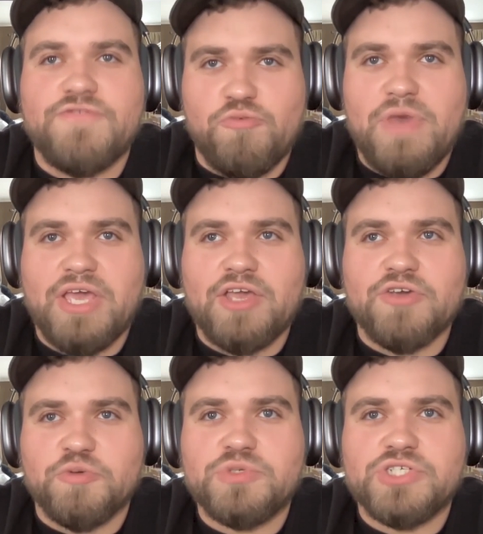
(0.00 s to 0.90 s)

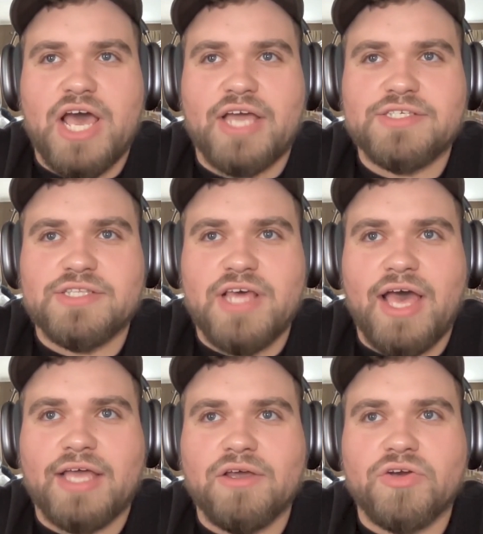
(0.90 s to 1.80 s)
filmmaking group chats
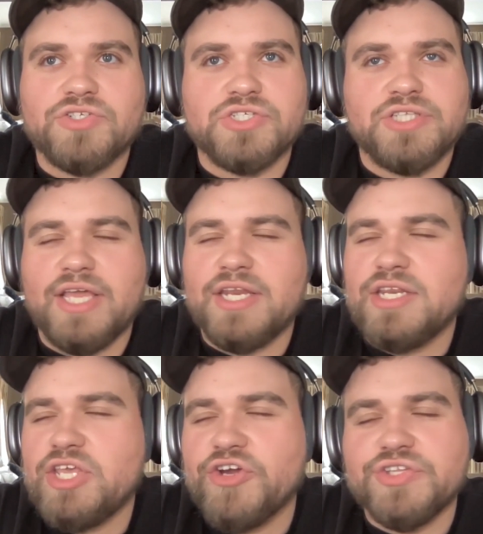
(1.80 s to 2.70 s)
that are just like
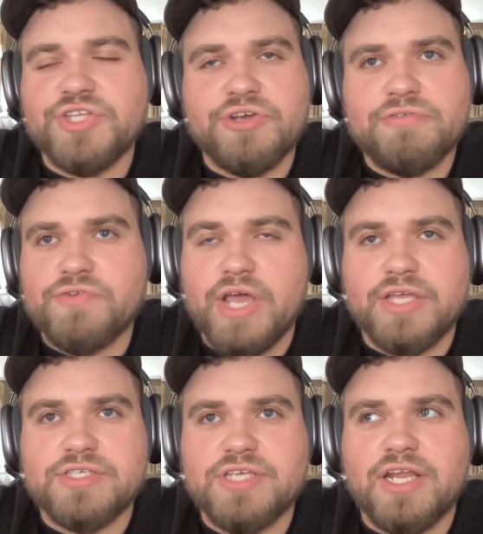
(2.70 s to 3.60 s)
near and dear
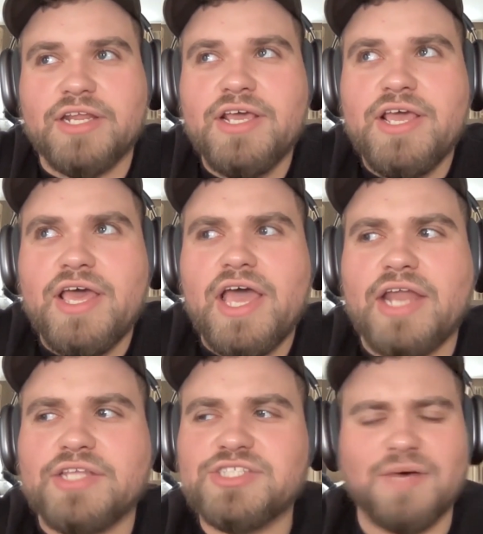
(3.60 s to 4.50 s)
friends, and
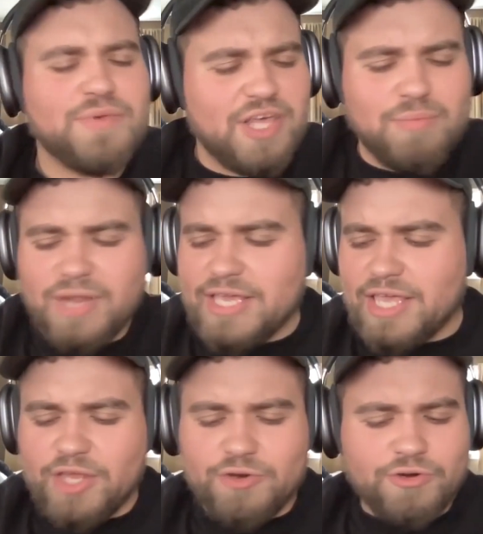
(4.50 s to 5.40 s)
some of them
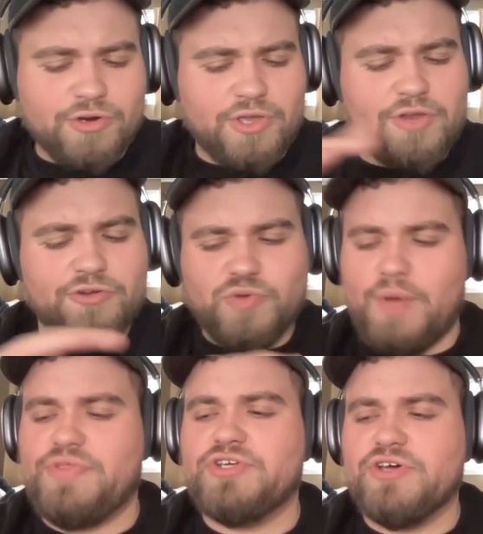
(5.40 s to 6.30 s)
like
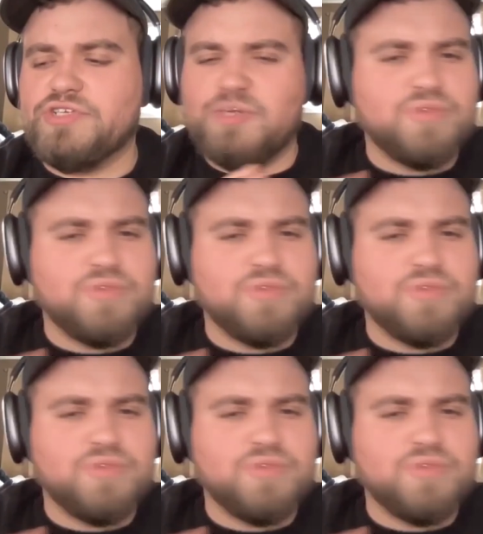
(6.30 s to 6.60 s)
intertwine with each other.